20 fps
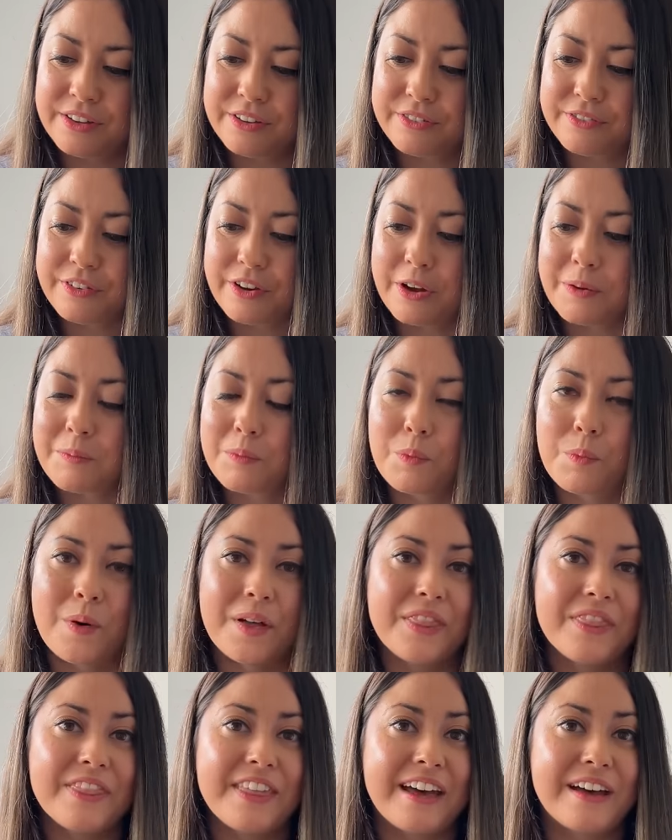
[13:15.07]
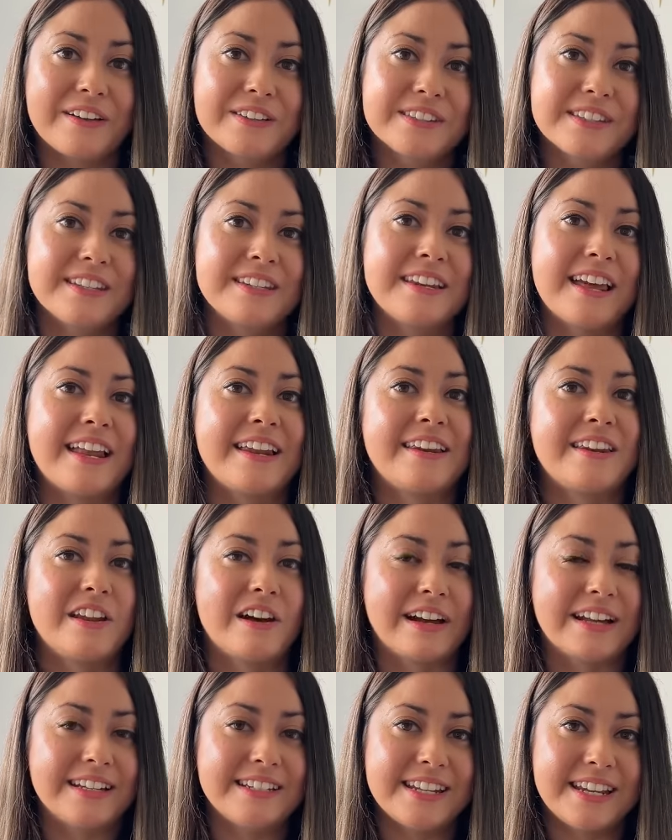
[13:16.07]
from
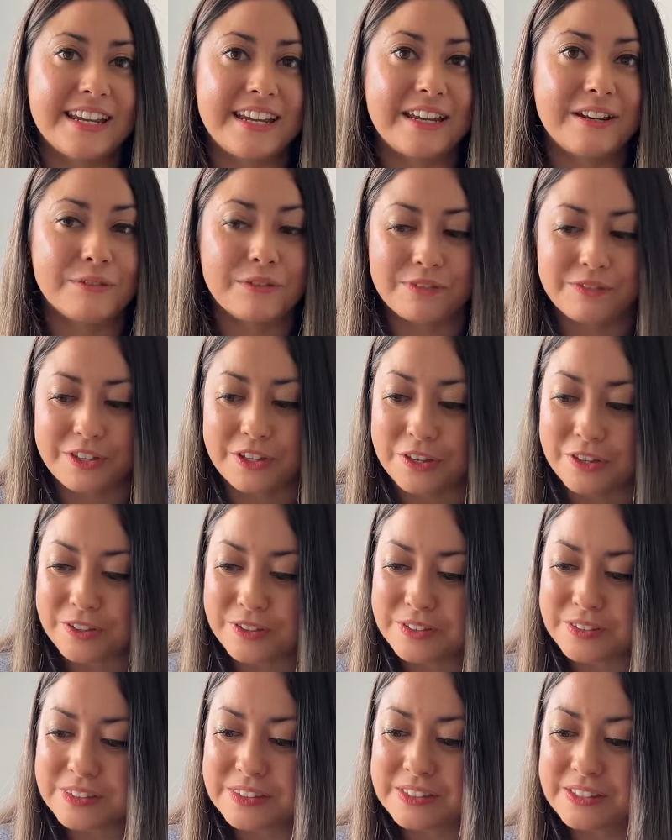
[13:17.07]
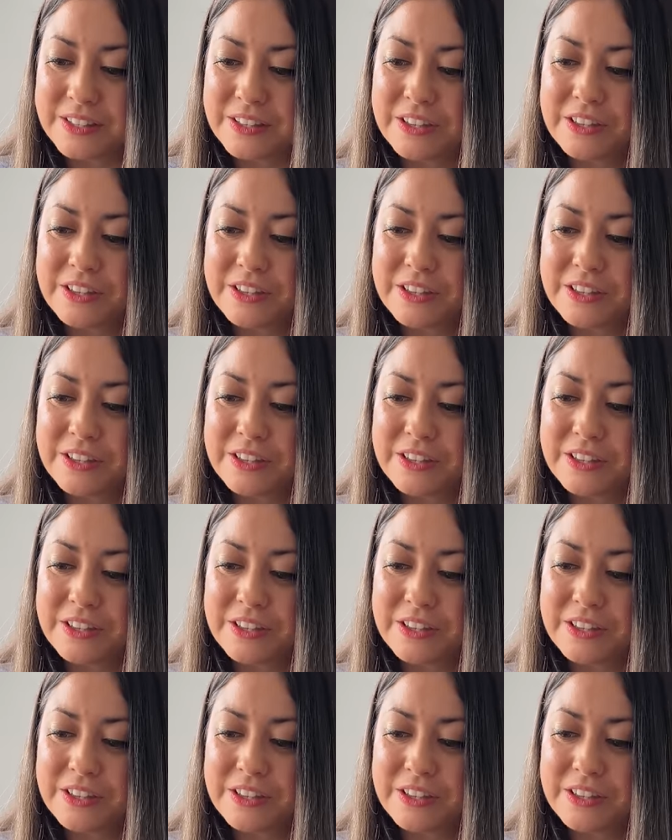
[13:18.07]
1019 reviews